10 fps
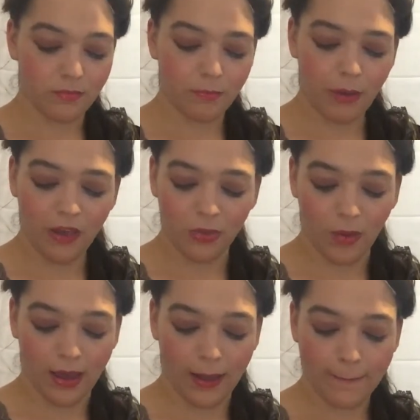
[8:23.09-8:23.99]
By the
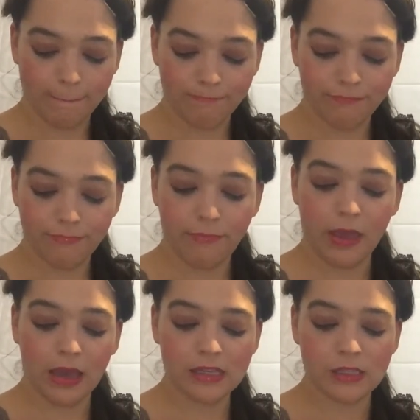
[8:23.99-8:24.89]
way,
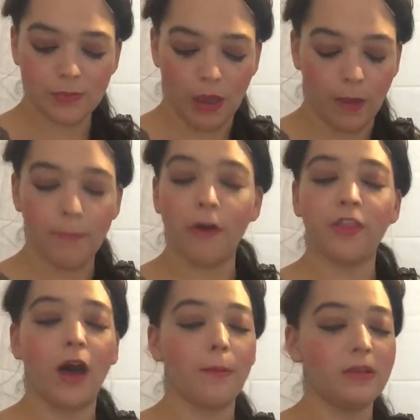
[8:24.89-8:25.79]
may I smell both
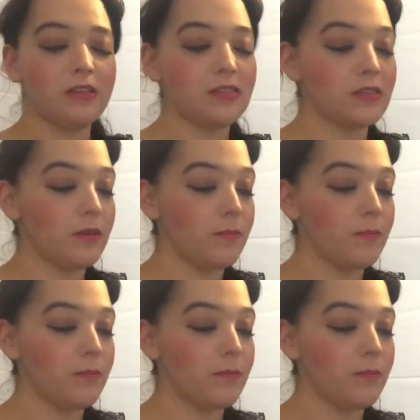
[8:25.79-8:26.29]
goblets?